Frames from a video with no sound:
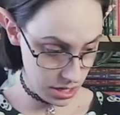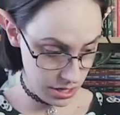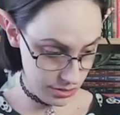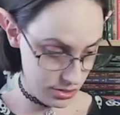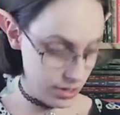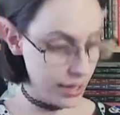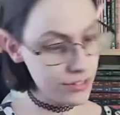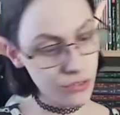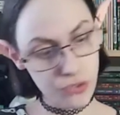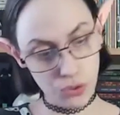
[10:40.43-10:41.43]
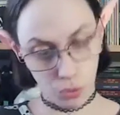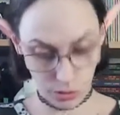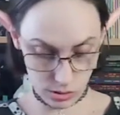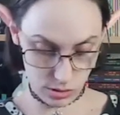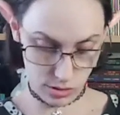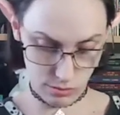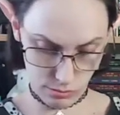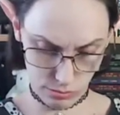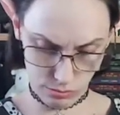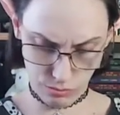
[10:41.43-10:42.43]
And eight of swords in
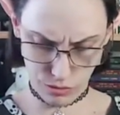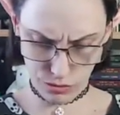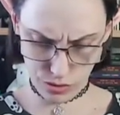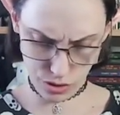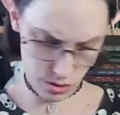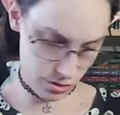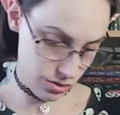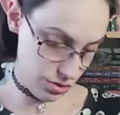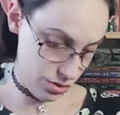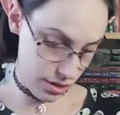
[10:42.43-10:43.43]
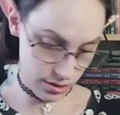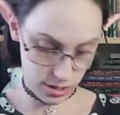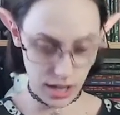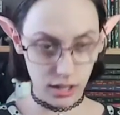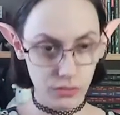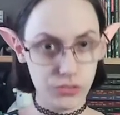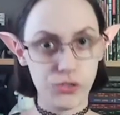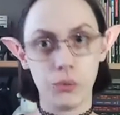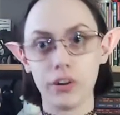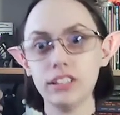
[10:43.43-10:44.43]
reverse. Yes, eight of
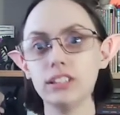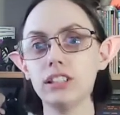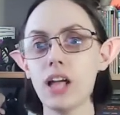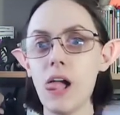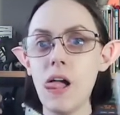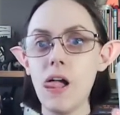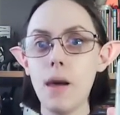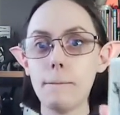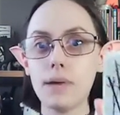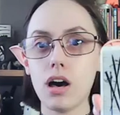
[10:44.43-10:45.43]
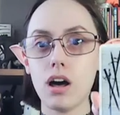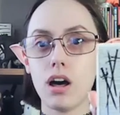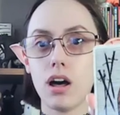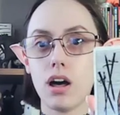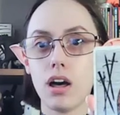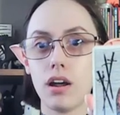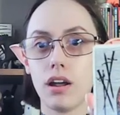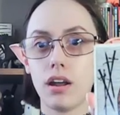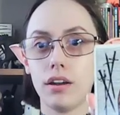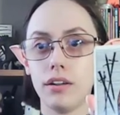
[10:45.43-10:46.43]
swords.
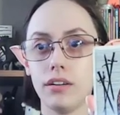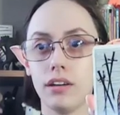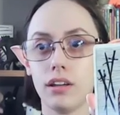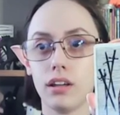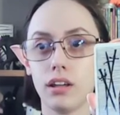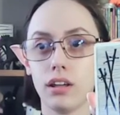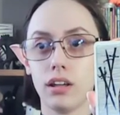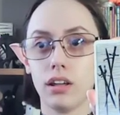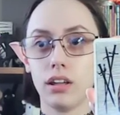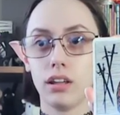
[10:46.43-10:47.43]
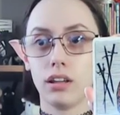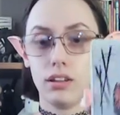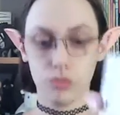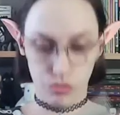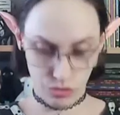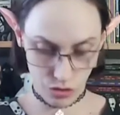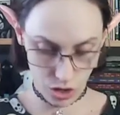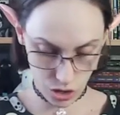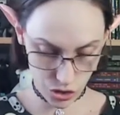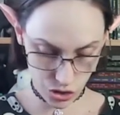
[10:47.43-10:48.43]
In
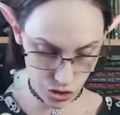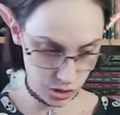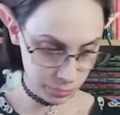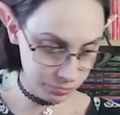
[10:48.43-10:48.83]
reverse.